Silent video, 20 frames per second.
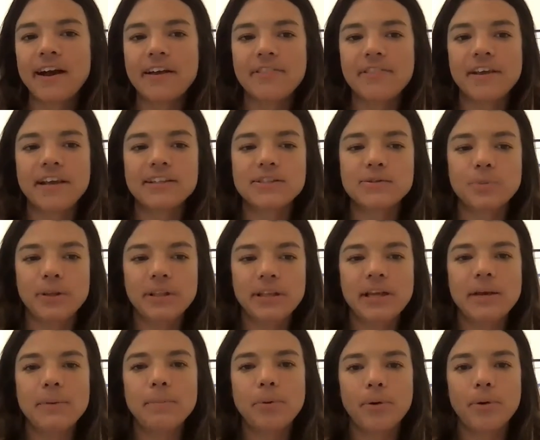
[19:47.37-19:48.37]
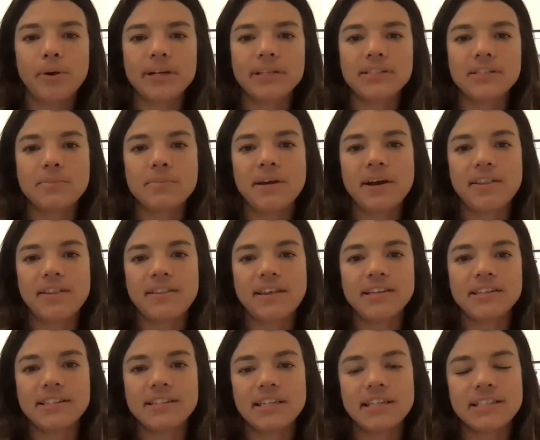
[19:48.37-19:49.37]
I think it's really important to be
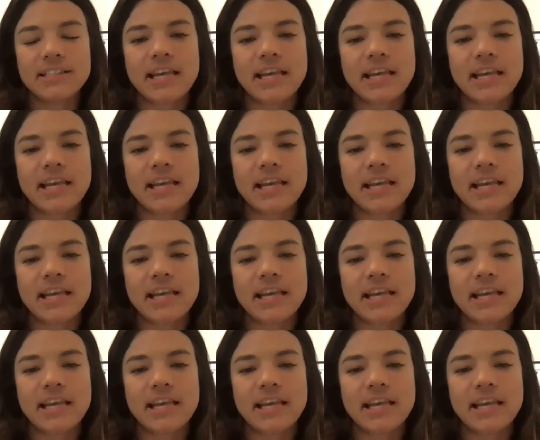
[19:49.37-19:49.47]
authentic.